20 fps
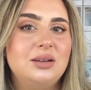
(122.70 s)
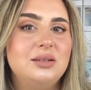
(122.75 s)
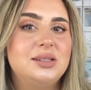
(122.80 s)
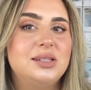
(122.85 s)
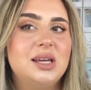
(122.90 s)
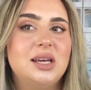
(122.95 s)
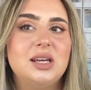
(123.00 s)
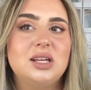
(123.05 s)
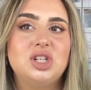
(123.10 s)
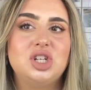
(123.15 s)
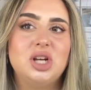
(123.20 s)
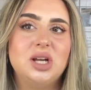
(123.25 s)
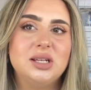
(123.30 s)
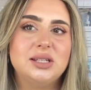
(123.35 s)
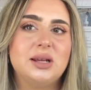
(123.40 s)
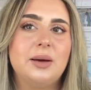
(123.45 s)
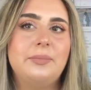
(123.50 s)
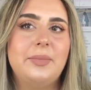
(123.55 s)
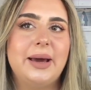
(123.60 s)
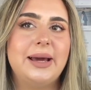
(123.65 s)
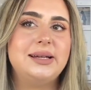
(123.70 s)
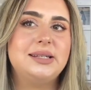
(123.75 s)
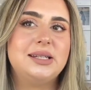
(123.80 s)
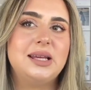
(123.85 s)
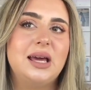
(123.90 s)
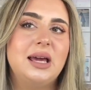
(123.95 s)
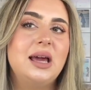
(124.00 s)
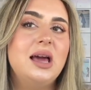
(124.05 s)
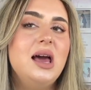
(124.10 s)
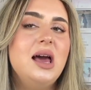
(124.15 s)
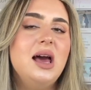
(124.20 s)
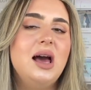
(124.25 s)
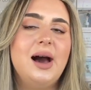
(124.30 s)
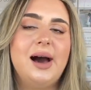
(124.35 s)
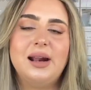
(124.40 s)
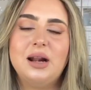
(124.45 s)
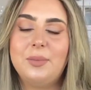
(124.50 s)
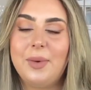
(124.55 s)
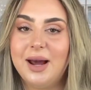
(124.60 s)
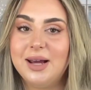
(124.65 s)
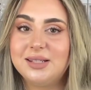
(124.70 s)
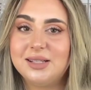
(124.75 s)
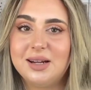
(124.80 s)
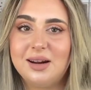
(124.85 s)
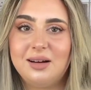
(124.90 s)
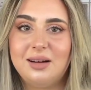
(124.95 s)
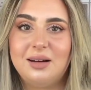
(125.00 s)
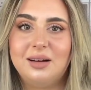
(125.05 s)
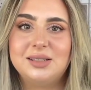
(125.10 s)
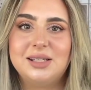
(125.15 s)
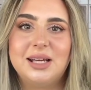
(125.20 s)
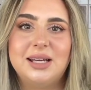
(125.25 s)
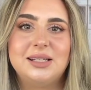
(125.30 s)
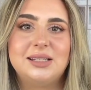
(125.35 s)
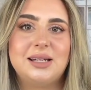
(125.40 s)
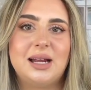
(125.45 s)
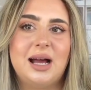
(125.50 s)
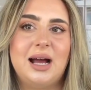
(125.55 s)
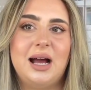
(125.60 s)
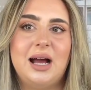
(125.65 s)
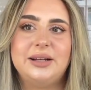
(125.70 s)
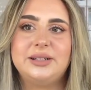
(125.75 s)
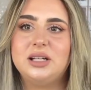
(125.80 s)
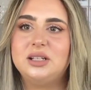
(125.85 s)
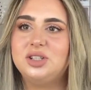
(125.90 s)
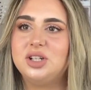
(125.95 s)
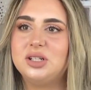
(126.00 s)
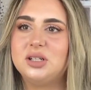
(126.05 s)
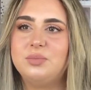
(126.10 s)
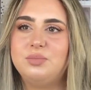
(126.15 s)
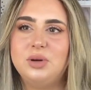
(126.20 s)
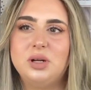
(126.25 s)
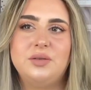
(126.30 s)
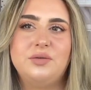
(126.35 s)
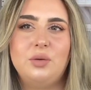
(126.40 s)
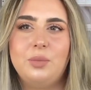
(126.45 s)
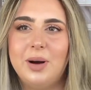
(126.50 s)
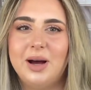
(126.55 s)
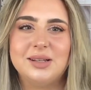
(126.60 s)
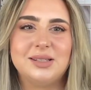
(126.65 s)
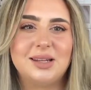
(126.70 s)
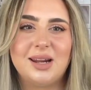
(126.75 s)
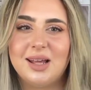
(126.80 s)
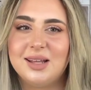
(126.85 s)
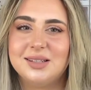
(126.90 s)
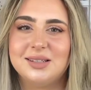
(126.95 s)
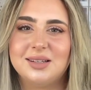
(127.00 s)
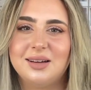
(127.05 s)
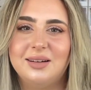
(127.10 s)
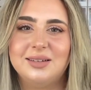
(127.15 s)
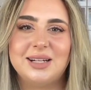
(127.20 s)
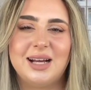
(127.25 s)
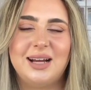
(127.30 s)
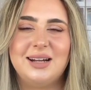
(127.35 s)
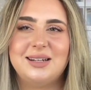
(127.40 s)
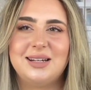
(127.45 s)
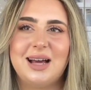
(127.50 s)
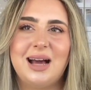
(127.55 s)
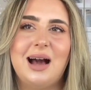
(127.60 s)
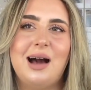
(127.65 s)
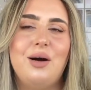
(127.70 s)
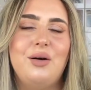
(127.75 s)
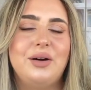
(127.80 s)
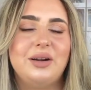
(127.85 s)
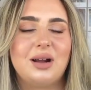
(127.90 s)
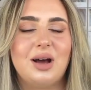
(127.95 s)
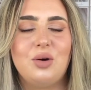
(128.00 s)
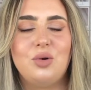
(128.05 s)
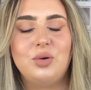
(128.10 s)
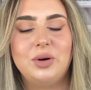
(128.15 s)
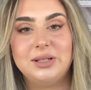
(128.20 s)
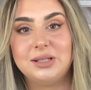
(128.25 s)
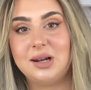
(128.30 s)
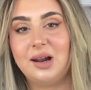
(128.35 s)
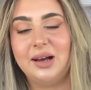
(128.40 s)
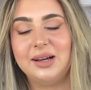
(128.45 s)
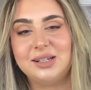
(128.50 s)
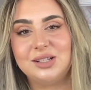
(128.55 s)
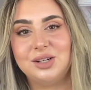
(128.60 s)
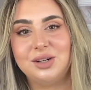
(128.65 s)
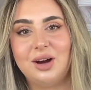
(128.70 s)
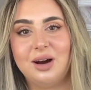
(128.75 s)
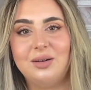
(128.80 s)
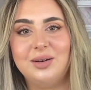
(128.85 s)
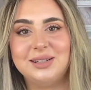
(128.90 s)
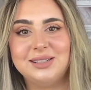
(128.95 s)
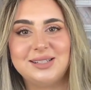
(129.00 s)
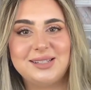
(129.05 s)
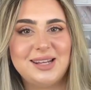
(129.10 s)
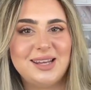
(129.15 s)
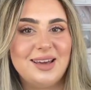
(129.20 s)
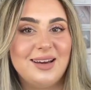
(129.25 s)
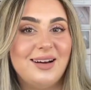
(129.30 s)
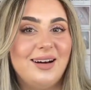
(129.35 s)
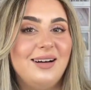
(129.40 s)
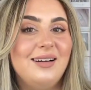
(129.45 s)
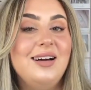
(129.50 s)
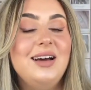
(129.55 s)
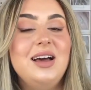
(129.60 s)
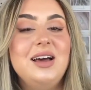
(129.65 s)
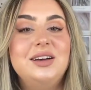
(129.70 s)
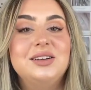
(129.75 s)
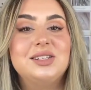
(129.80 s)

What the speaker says: Lucie. She is amazing, an amazing artist, and just a beautiful person inside and out, and I always like to go and see her.